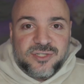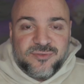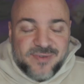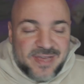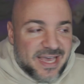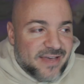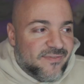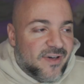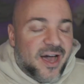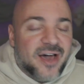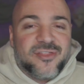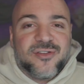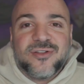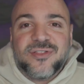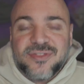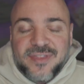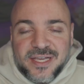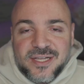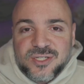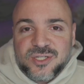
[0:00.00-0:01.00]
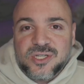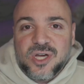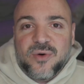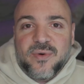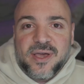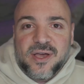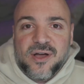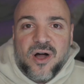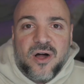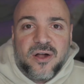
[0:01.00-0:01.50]
we have other things
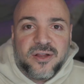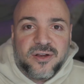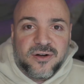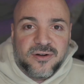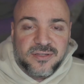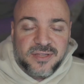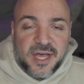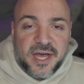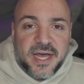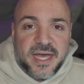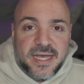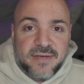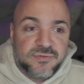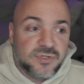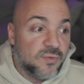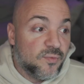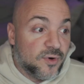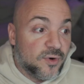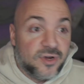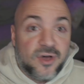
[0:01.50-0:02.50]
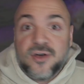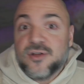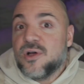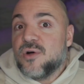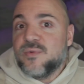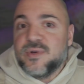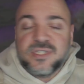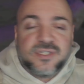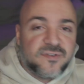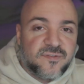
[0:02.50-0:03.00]
going on in our lives, and we're not
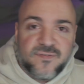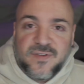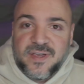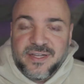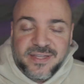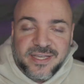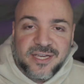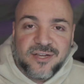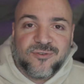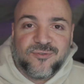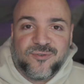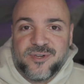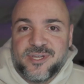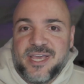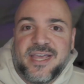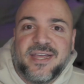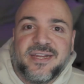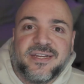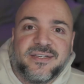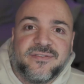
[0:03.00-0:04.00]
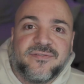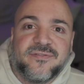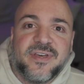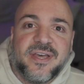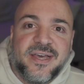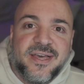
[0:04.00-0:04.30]
always feeling creative.